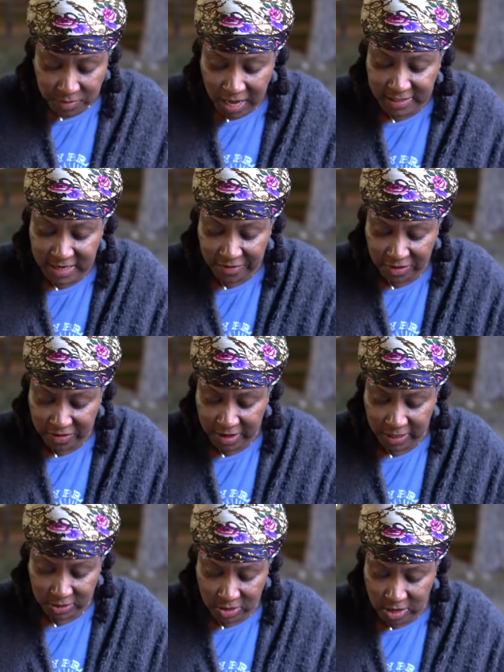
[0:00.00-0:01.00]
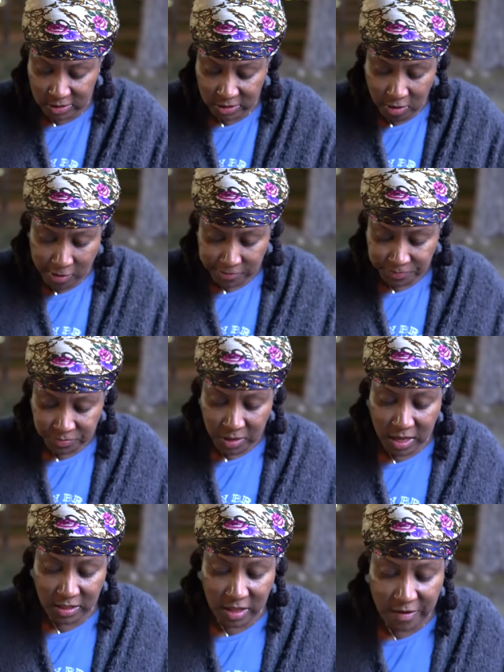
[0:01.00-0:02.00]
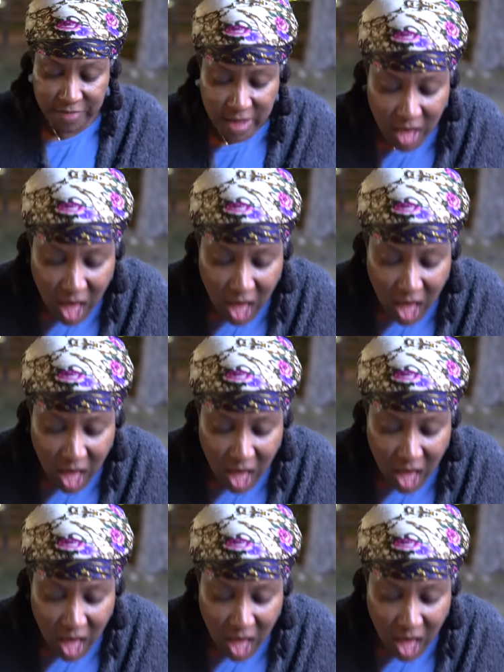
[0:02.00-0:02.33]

I definitely think it's cooked. I love the,